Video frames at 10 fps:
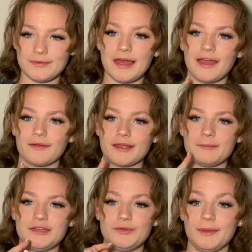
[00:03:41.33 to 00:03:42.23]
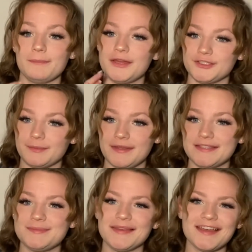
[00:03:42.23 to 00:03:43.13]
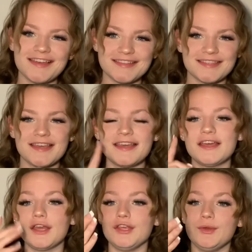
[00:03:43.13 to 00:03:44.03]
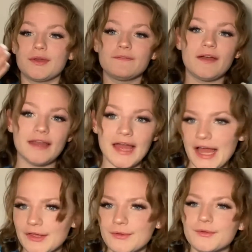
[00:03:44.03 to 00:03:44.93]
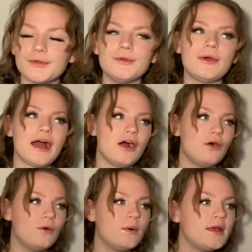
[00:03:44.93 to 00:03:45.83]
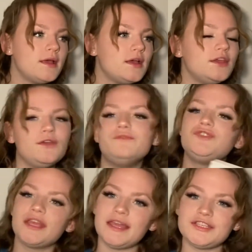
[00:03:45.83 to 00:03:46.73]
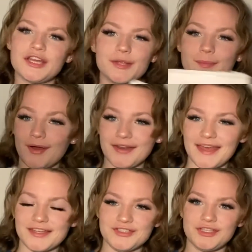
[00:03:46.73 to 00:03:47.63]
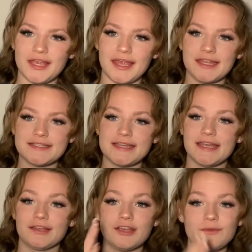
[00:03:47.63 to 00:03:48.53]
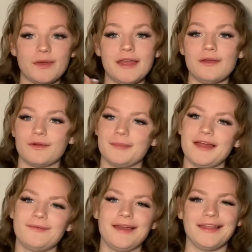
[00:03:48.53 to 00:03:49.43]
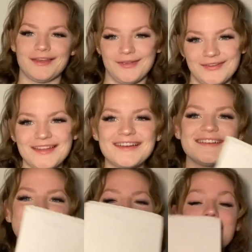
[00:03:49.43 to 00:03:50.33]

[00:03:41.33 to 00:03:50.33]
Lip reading: I recommend doing measurements because you can find out how you grew, how you've changed, how your body has changed in a good way or a bad way, like who knows.